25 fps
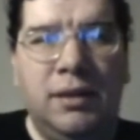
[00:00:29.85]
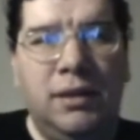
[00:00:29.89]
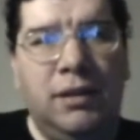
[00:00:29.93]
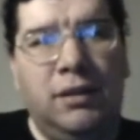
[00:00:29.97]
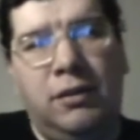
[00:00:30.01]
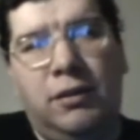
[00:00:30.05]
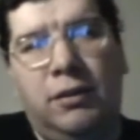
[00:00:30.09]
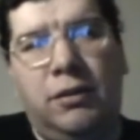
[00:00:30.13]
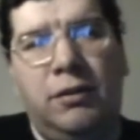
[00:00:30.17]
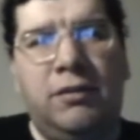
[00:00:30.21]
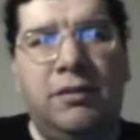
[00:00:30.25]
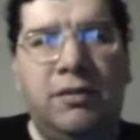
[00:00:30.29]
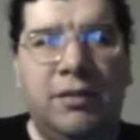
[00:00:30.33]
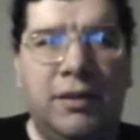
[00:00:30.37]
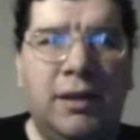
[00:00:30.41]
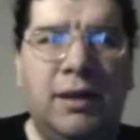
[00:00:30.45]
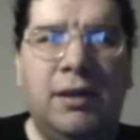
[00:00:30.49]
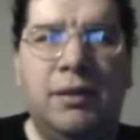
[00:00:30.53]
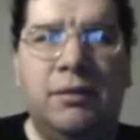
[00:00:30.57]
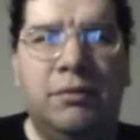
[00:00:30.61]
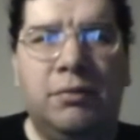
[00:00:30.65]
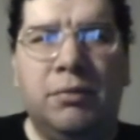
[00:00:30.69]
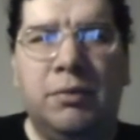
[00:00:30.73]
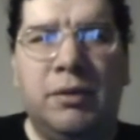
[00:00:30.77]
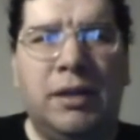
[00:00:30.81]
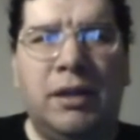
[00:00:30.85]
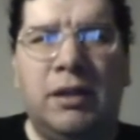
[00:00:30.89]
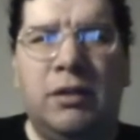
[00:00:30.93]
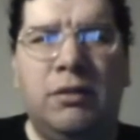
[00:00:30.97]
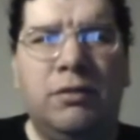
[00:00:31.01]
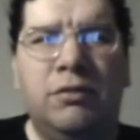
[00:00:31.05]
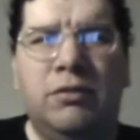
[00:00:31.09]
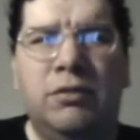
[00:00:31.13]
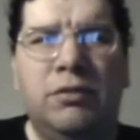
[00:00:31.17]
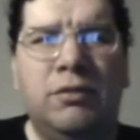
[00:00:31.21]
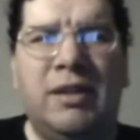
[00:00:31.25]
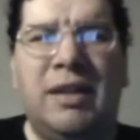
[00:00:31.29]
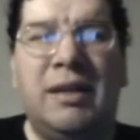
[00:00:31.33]
you know there are times when I
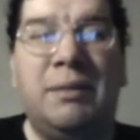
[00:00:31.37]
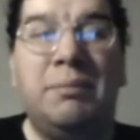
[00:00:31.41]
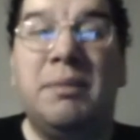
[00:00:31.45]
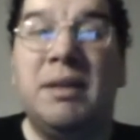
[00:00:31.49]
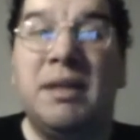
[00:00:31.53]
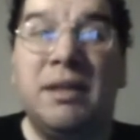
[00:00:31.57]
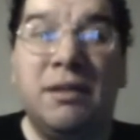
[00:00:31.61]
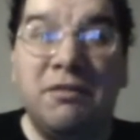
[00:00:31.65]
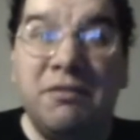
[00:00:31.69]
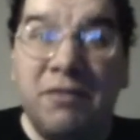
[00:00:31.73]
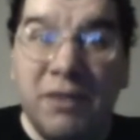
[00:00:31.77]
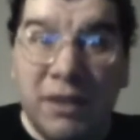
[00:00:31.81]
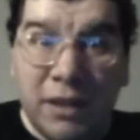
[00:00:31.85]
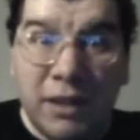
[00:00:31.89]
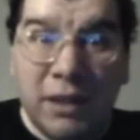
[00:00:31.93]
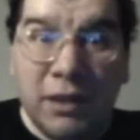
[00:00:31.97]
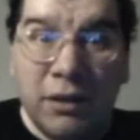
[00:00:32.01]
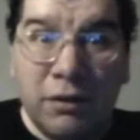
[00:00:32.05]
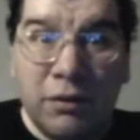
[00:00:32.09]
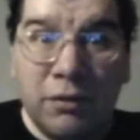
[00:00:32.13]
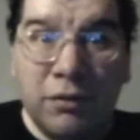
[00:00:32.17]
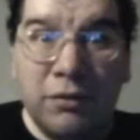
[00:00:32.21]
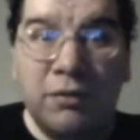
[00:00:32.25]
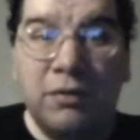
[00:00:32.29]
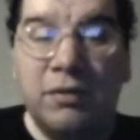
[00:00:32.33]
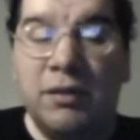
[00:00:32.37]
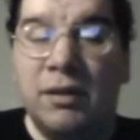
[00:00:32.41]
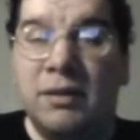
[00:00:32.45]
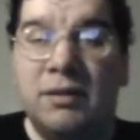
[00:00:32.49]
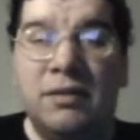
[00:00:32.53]
don't do that many videos.